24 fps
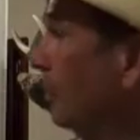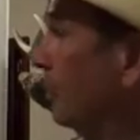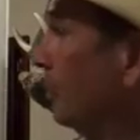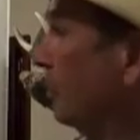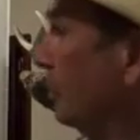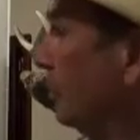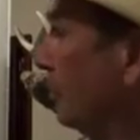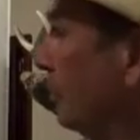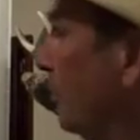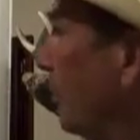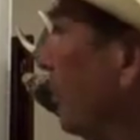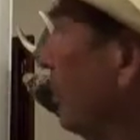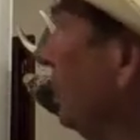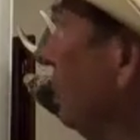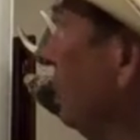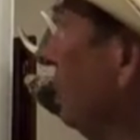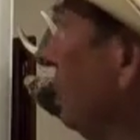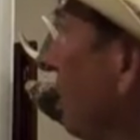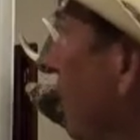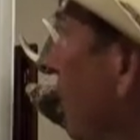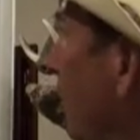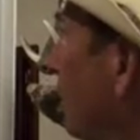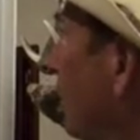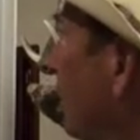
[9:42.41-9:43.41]
So now you
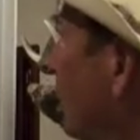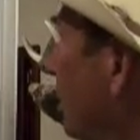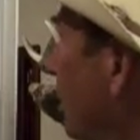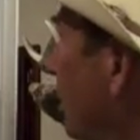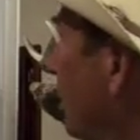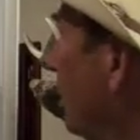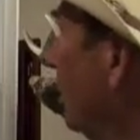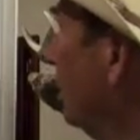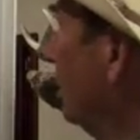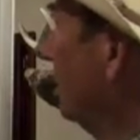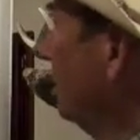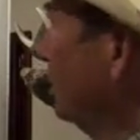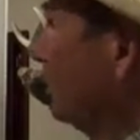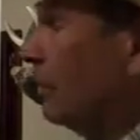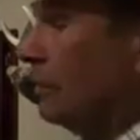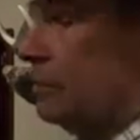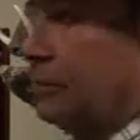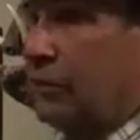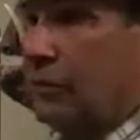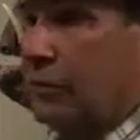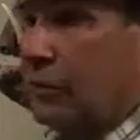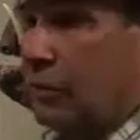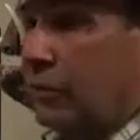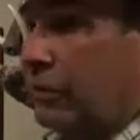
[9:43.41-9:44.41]
got me down
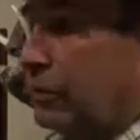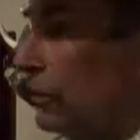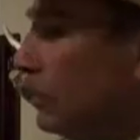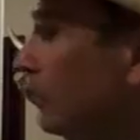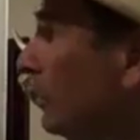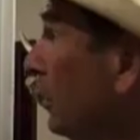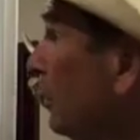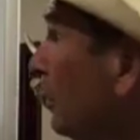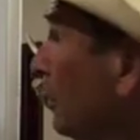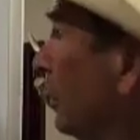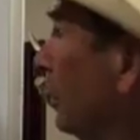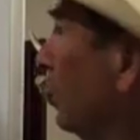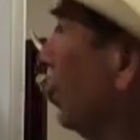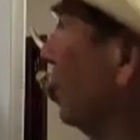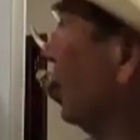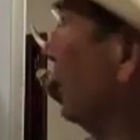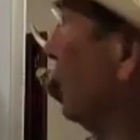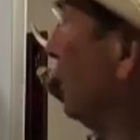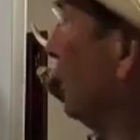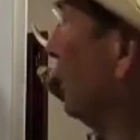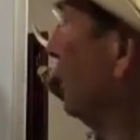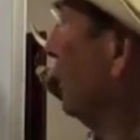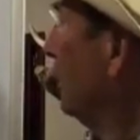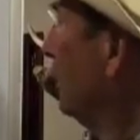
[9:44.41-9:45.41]
to within
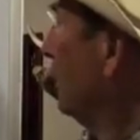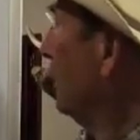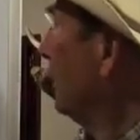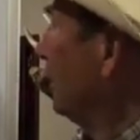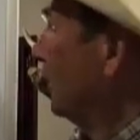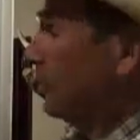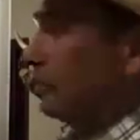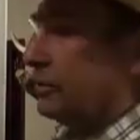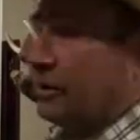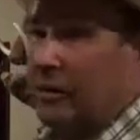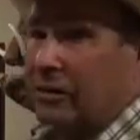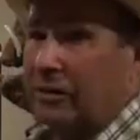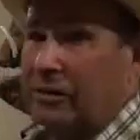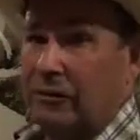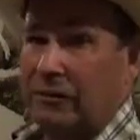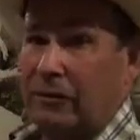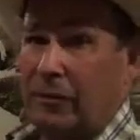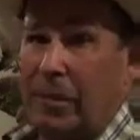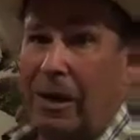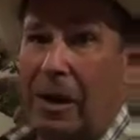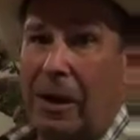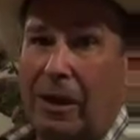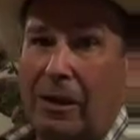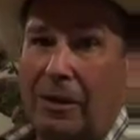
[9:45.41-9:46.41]
1/10 of a
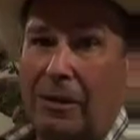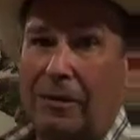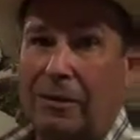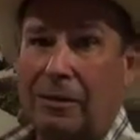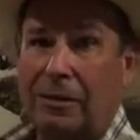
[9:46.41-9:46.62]
mile.